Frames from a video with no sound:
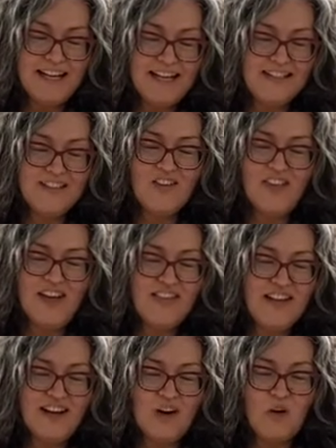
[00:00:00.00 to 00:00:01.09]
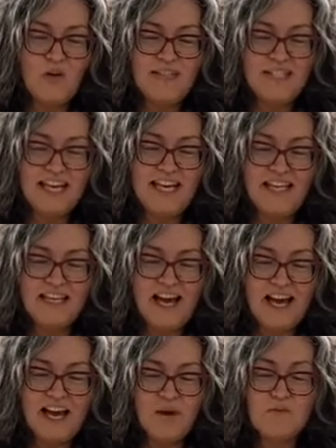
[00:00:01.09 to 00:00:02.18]
so that the oats can
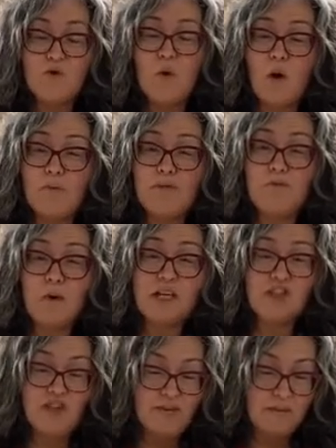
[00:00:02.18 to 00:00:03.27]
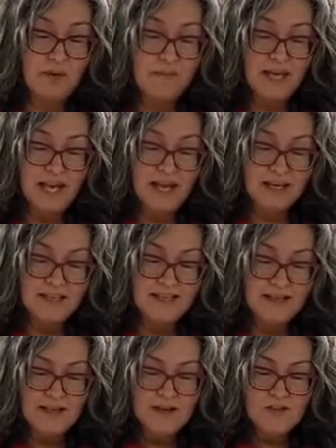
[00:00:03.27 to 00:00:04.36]
absorb the moisture from the bananas.
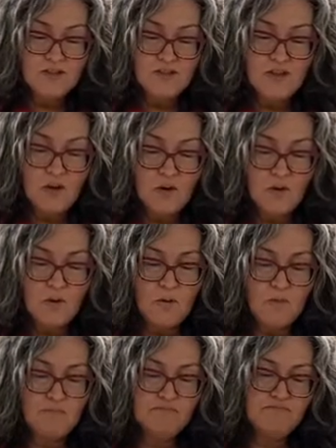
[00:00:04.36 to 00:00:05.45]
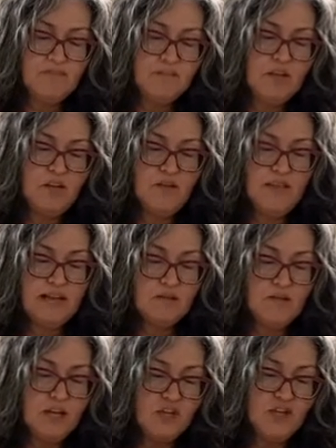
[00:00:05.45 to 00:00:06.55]
So, you know, that's
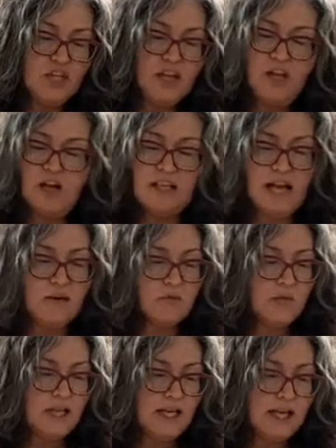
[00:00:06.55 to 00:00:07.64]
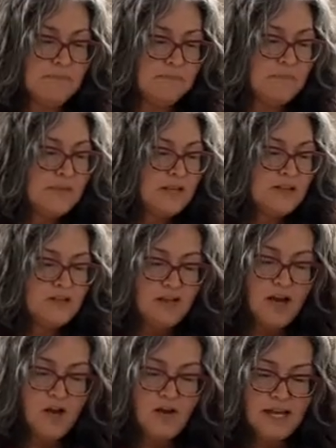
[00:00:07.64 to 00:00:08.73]
what it should look like, really. So
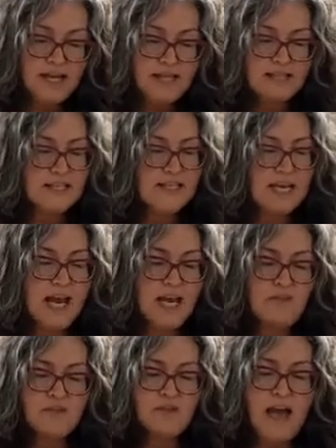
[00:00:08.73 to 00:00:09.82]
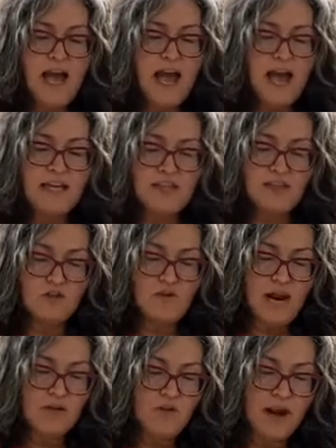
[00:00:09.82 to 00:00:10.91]
now is the time to add the
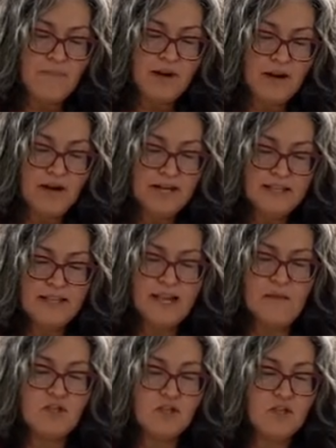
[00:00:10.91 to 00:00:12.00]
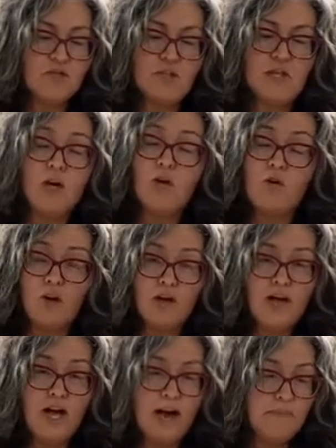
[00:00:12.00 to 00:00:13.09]
dried cranberries, and I'm just using a 1/4
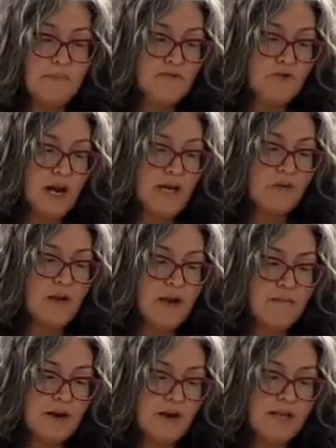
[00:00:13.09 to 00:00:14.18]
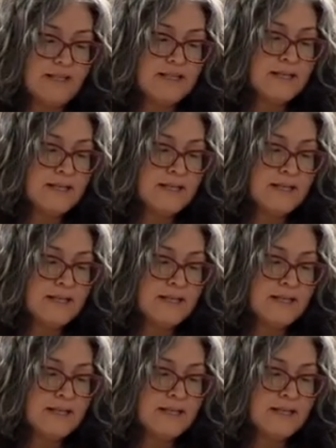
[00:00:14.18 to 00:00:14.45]
cup of dried cranberries.